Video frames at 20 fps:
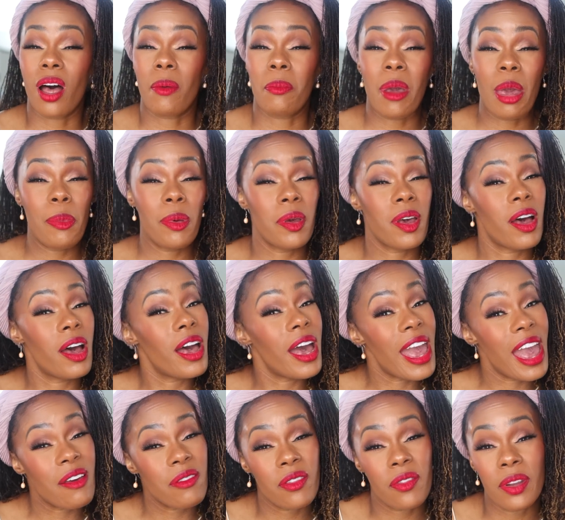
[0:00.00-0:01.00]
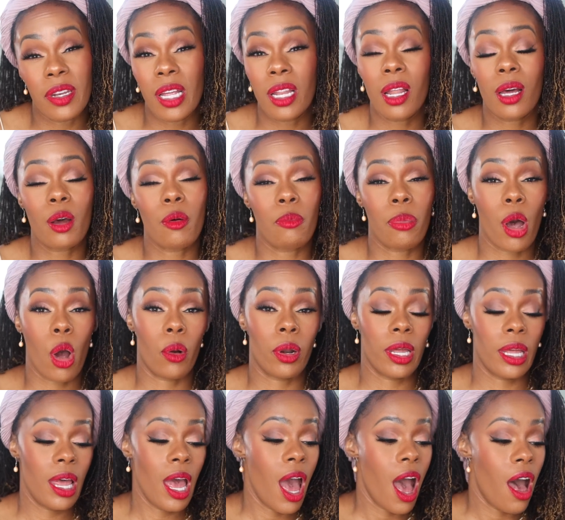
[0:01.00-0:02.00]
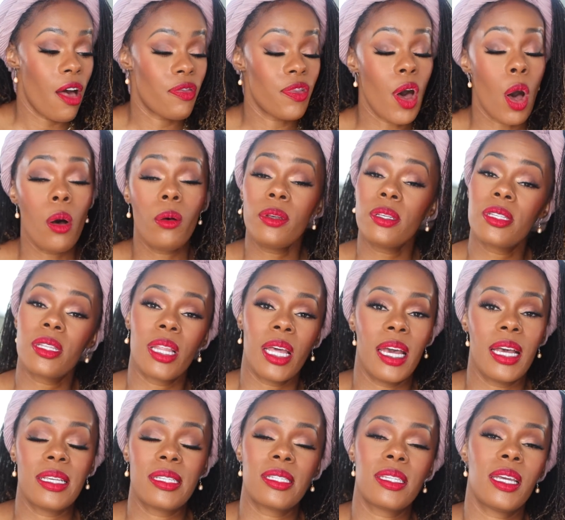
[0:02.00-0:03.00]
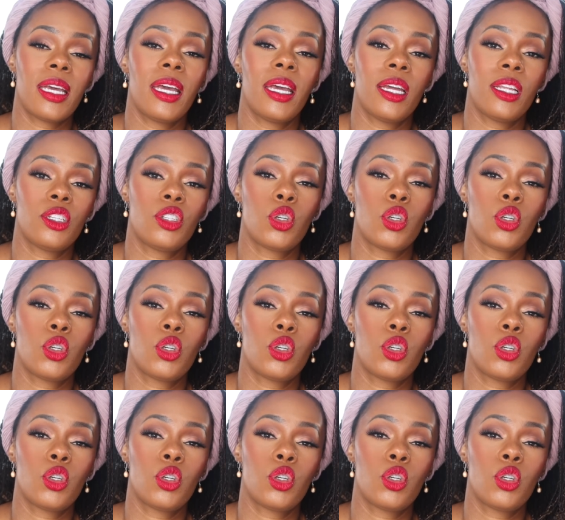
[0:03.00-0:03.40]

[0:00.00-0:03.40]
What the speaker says: maybe a heavy vanilla component. Those things tend